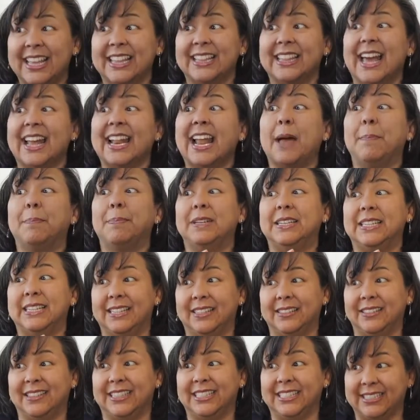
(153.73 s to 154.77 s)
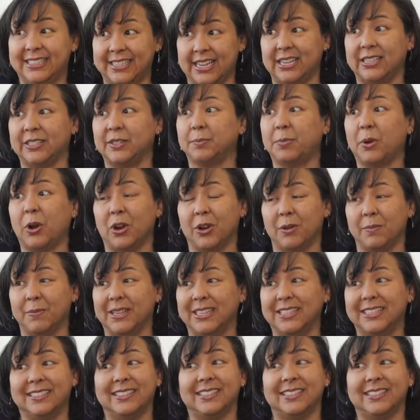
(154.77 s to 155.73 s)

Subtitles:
that happened in the State Department.